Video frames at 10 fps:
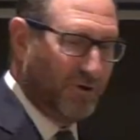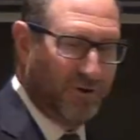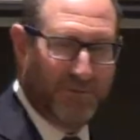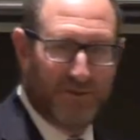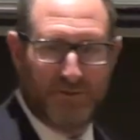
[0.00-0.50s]

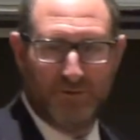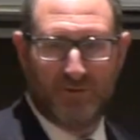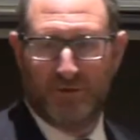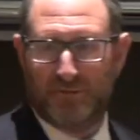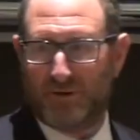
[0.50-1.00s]
program at
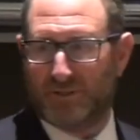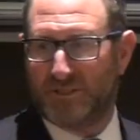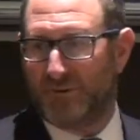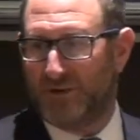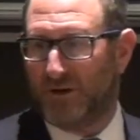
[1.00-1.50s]
Duke
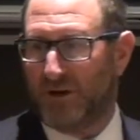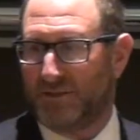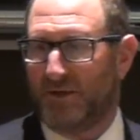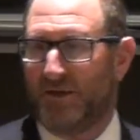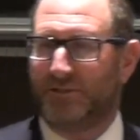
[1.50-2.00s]
University, when he
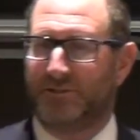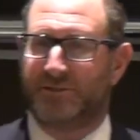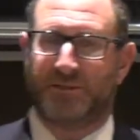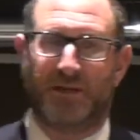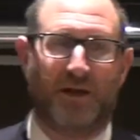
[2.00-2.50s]
talked to
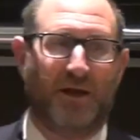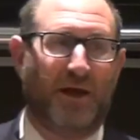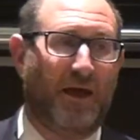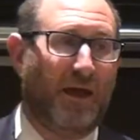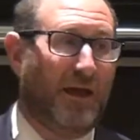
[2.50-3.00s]
us.
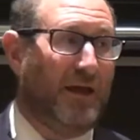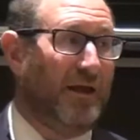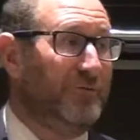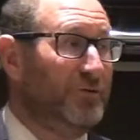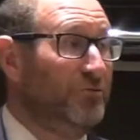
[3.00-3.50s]

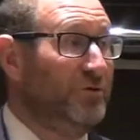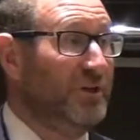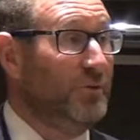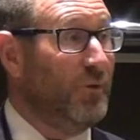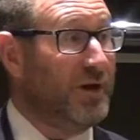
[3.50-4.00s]
If you
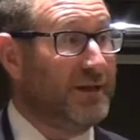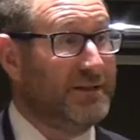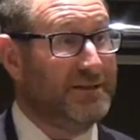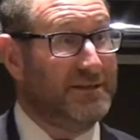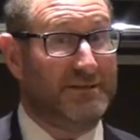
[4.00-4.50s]
really want to
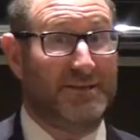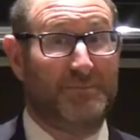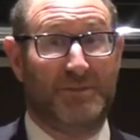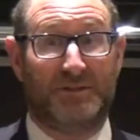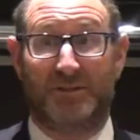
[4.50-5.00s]
dig
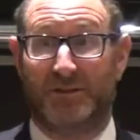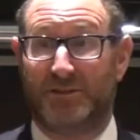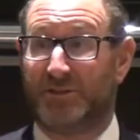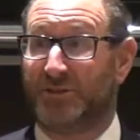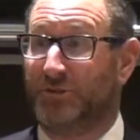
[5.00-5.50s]
deep into
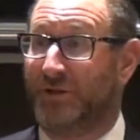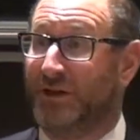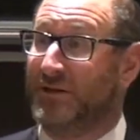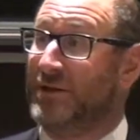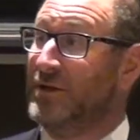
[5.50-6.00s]
this, you
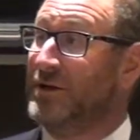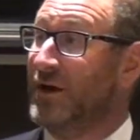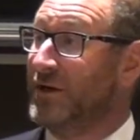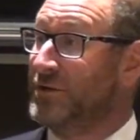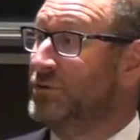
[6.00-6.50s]
can
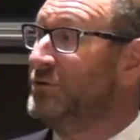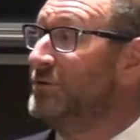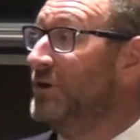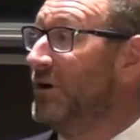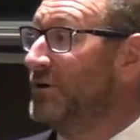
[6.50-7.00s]

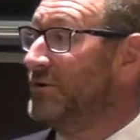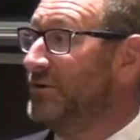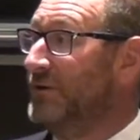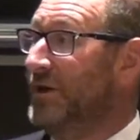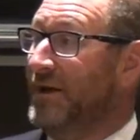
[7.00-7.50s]
Google the
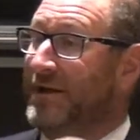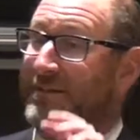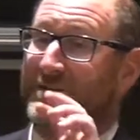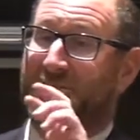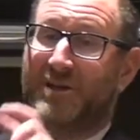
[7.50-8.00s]
article,
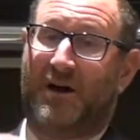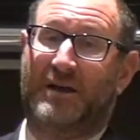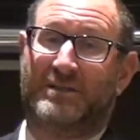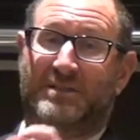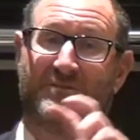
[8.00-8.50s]
The
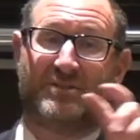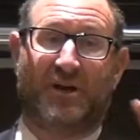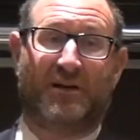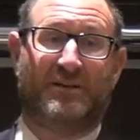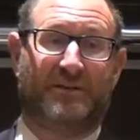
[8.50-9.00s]
Science of
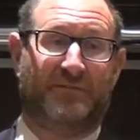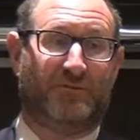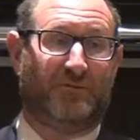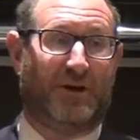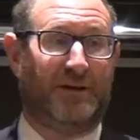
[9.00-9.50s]

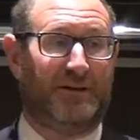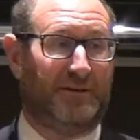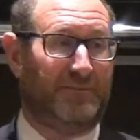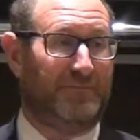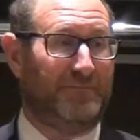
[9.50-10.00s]
Scientific Writing.